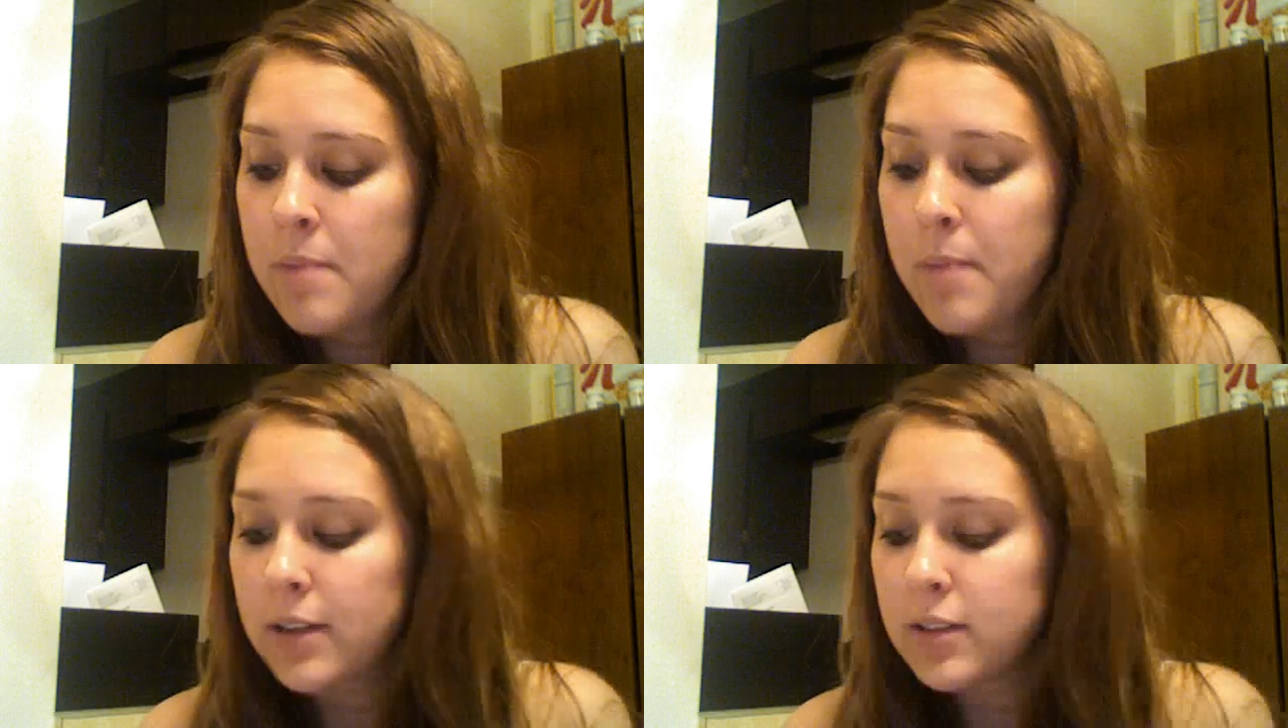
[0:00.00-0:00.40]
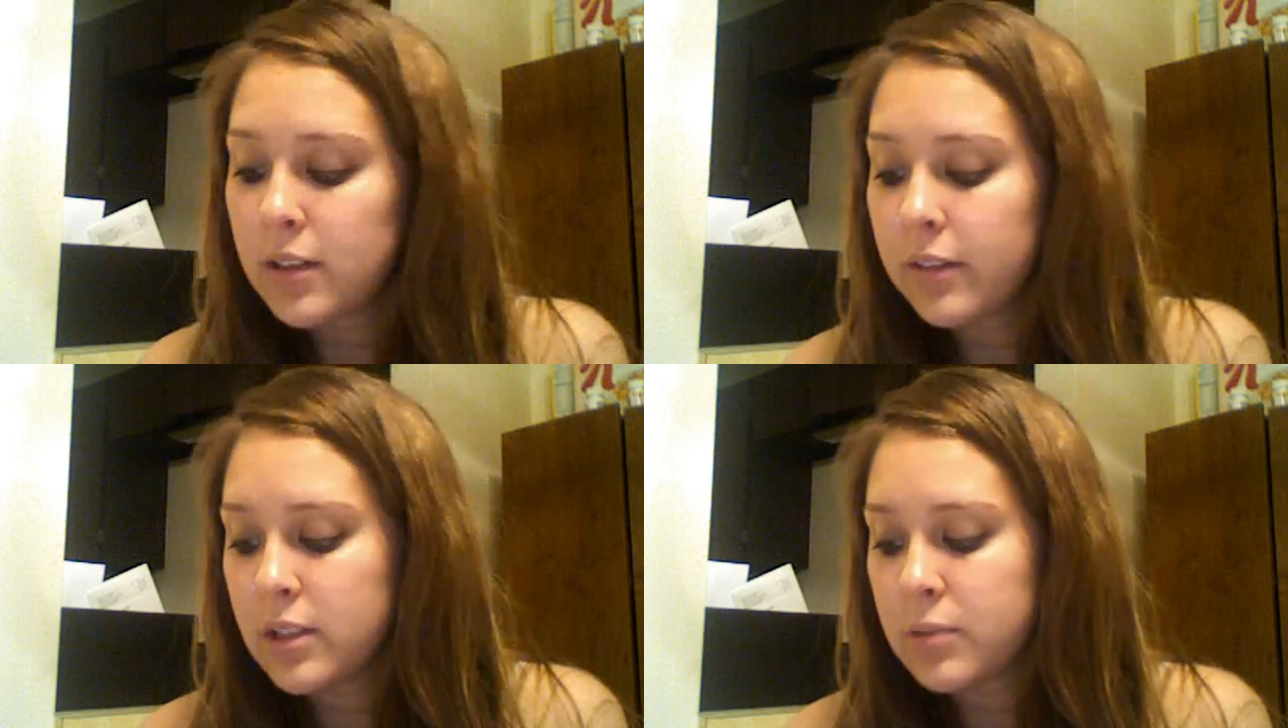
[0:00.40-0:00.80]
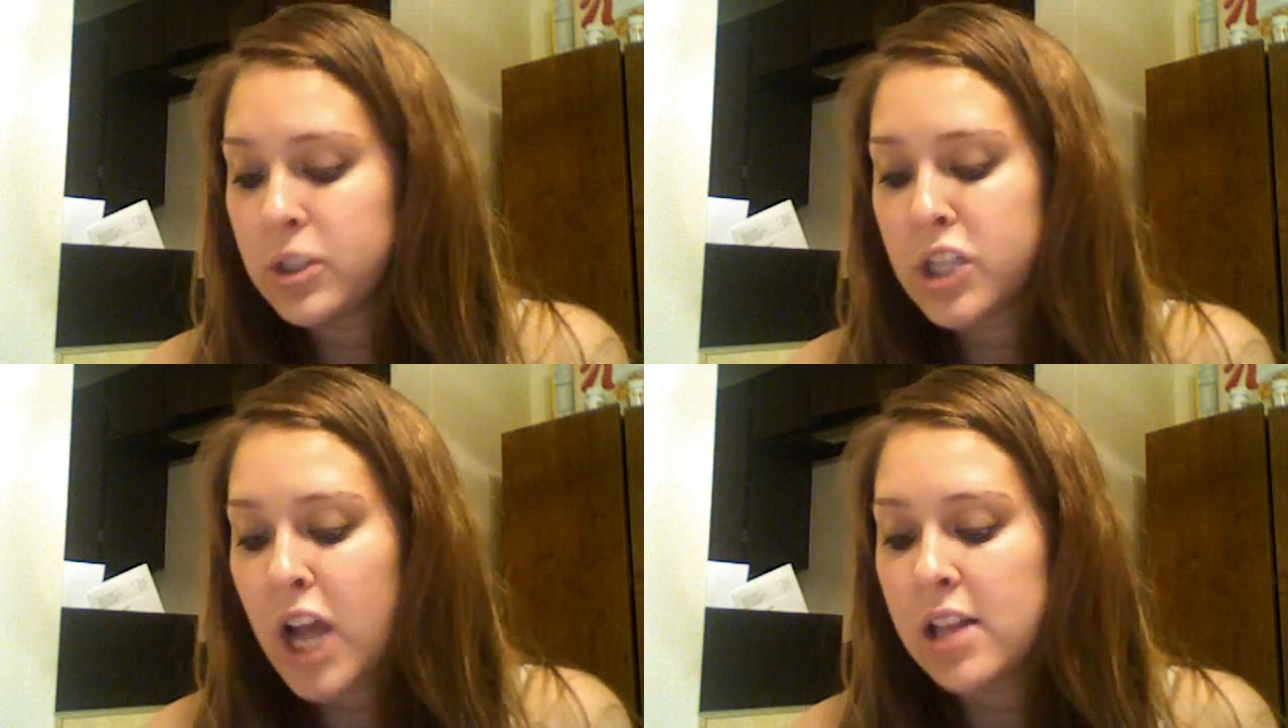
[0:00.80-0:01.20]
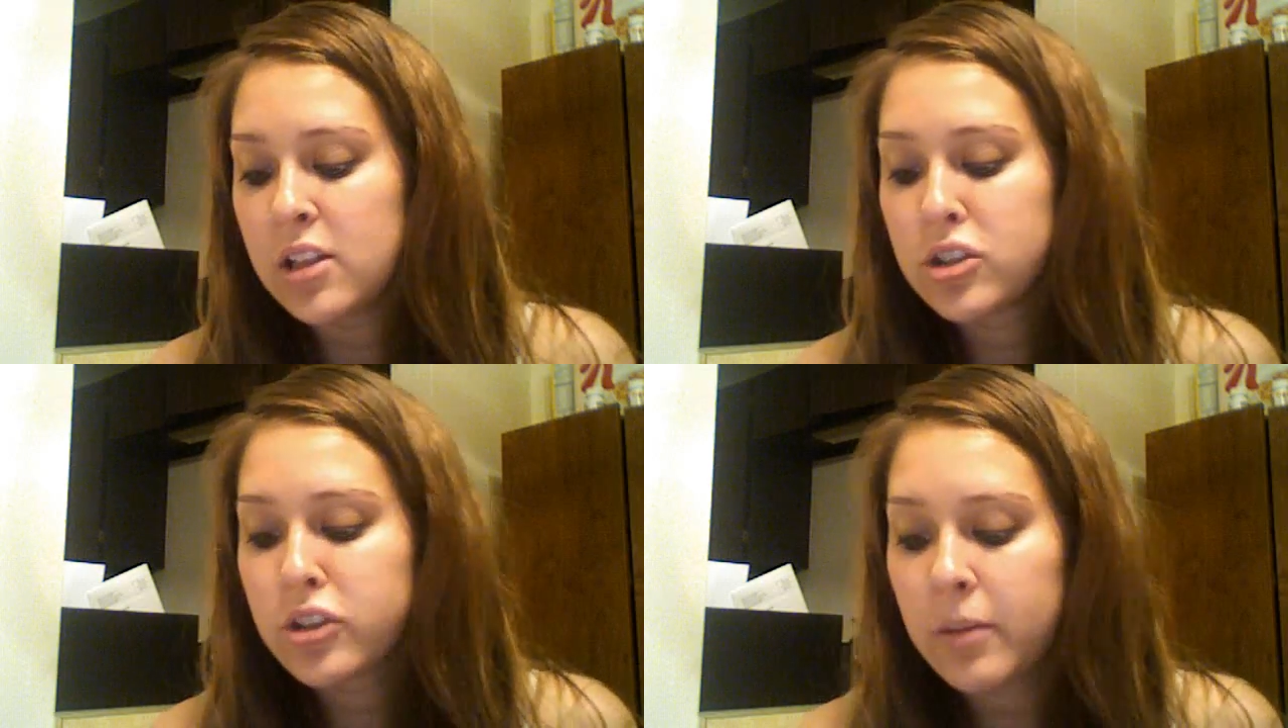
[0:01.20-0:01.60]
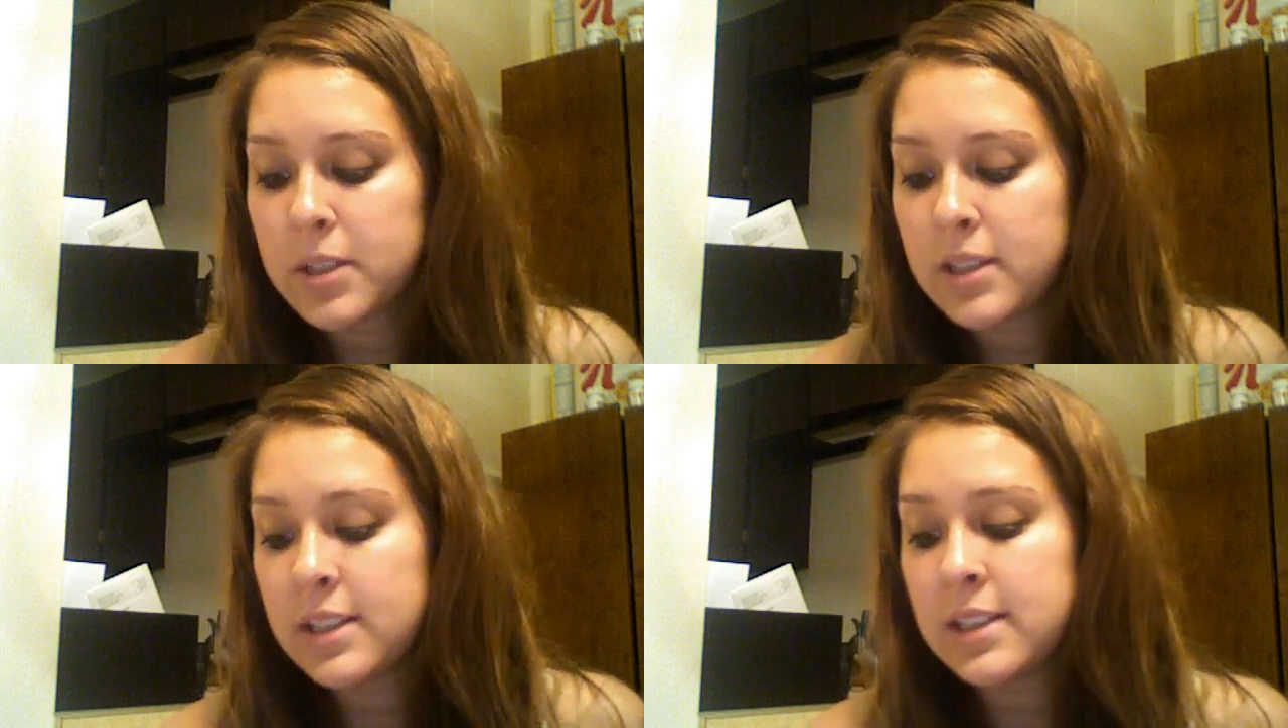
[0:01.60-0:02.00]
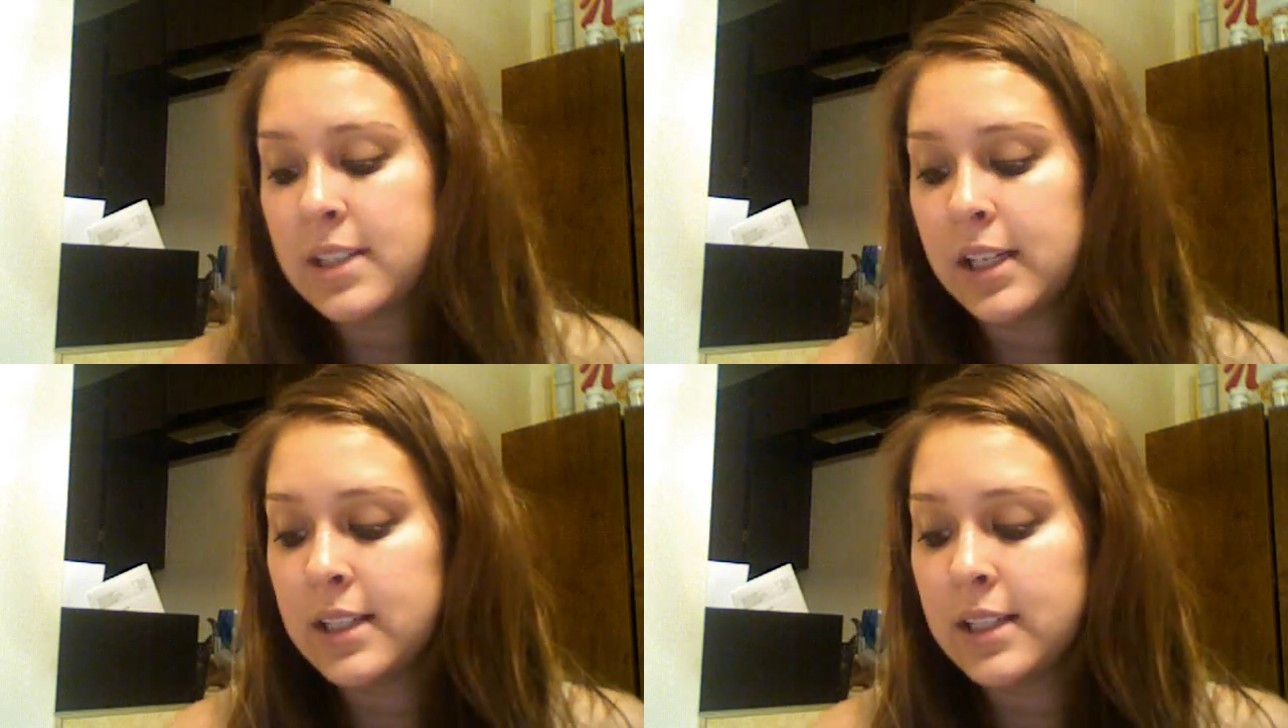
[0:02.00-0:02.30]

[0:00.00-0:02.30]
By doing this, we challenge them to succeed